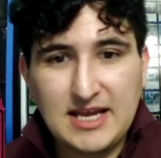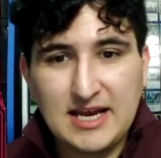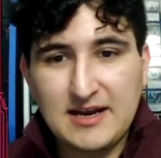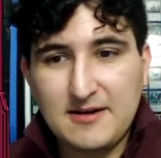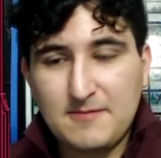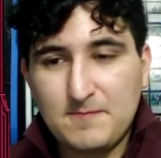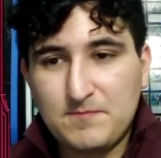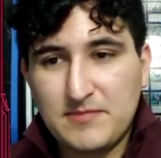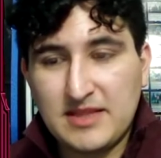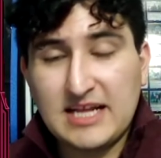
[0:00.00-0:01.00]
And
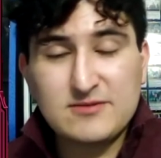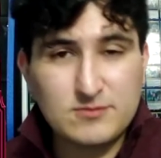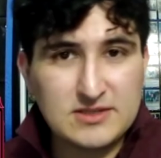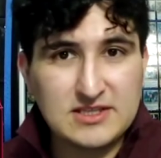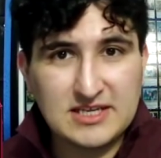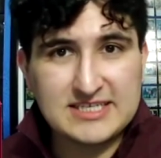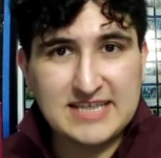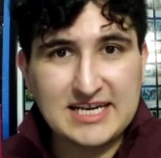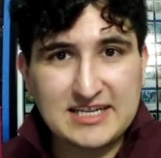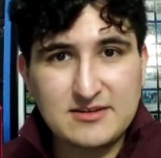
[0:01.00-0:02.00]
that's when
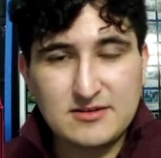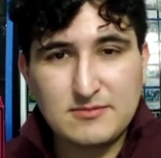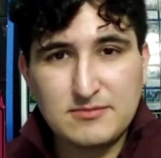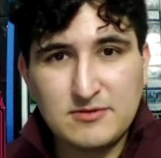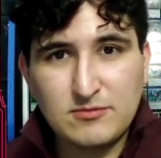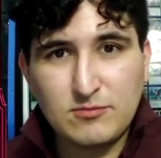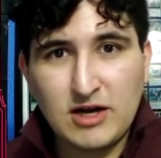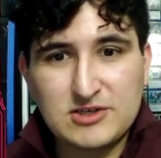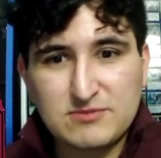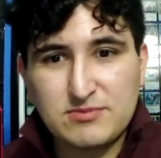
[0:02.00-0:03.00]
exactly the
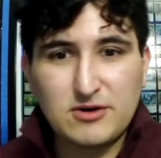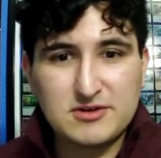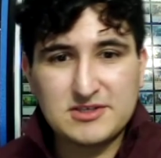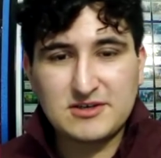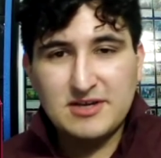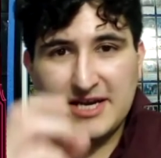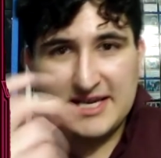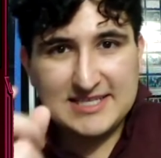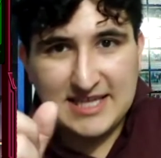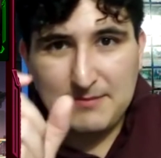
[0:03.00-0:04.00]
watch broke. So
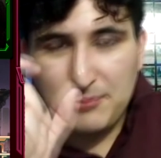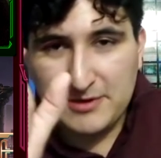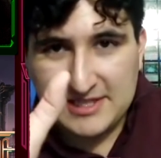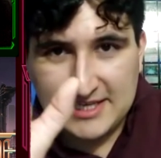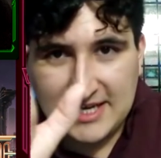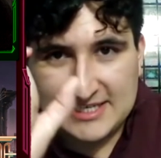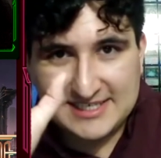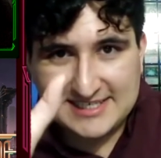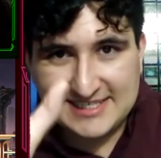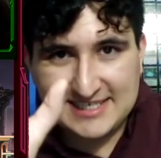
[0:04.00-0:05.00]
it's at that point that he
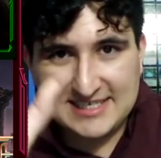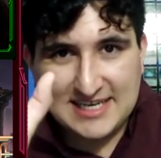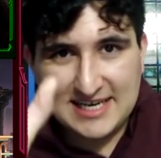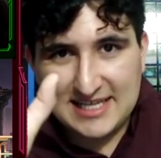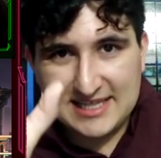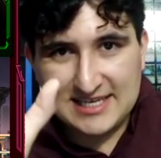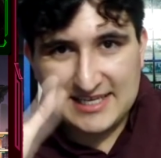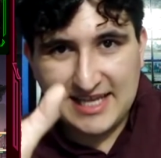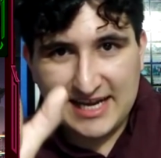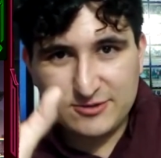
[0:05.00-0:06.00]
actually see
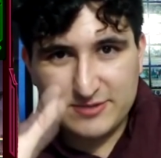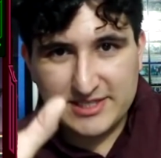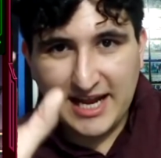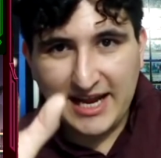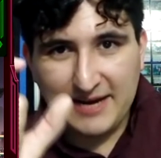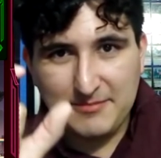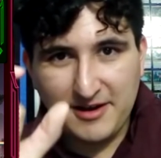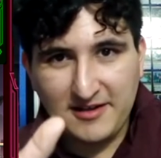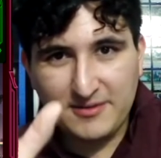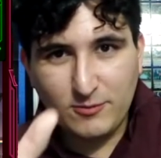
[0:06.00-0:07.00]
the actual time
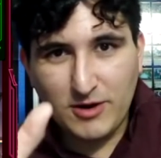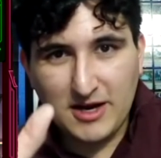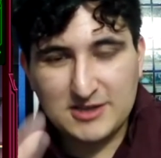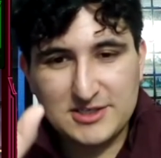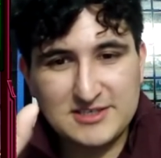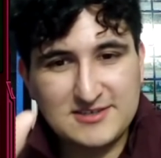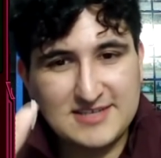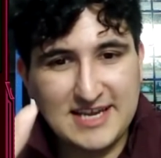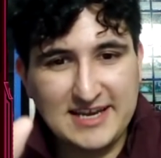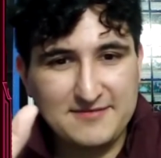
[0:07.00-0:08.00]
on the watch is
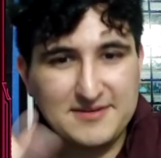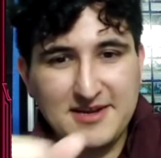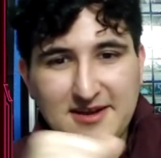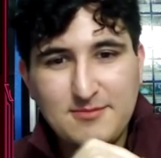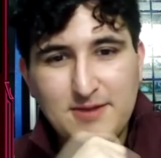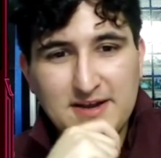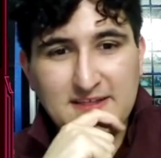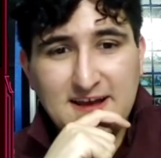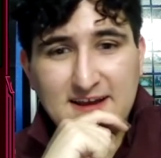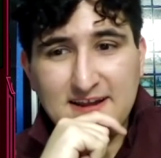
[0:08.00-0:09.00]
saved by
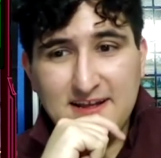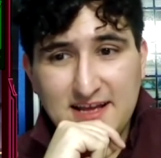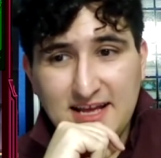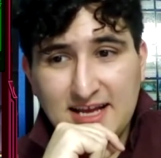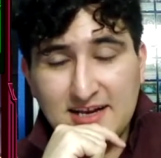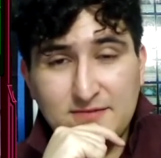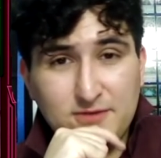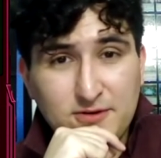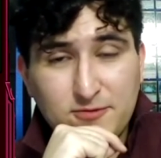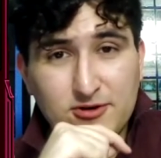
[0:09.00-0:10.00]
that. And
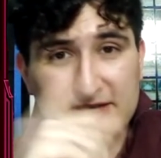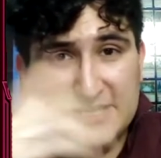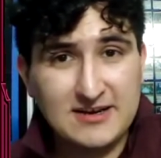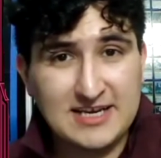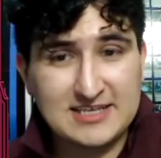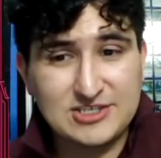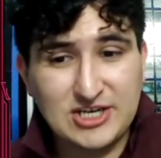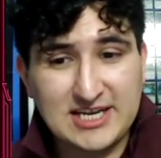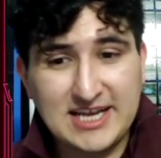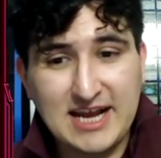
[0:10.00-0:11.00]
of course, now he has a
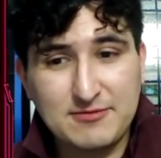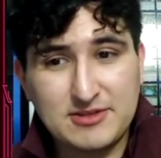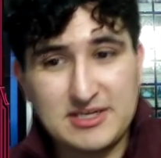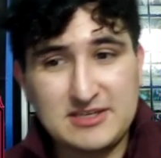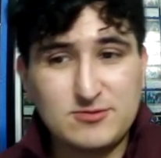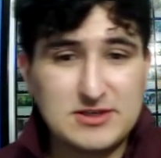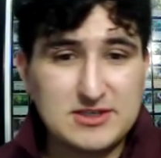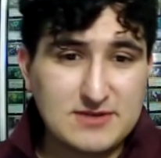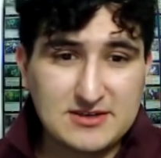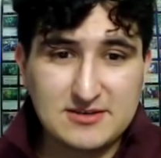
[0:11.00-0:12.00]
giant gavel that he swings
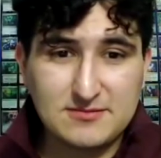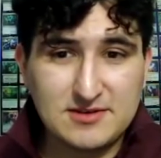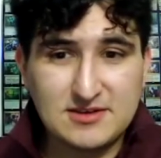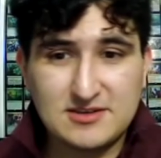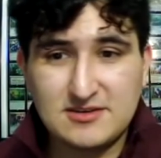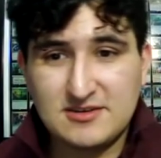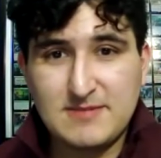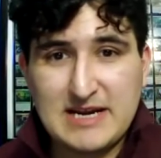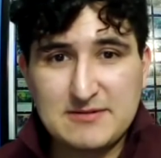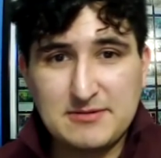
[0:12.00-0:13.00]
around to just
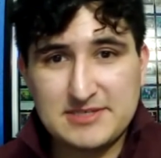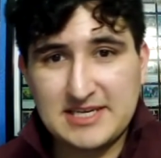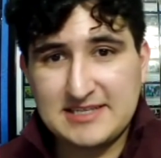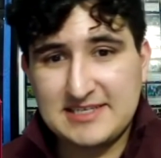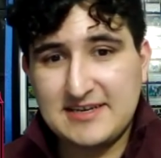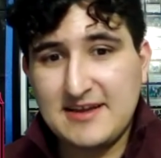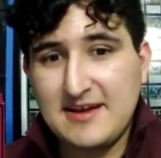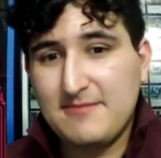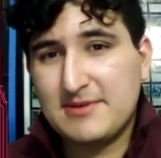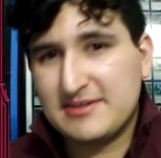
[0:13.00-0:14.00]
smash people's heads in,
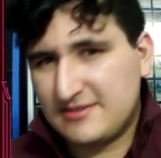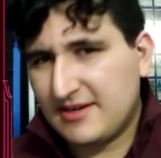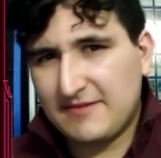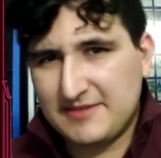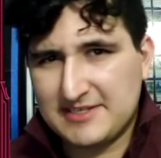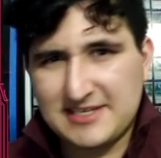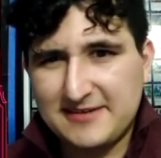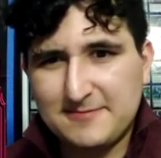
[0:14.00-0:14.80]
because obviously.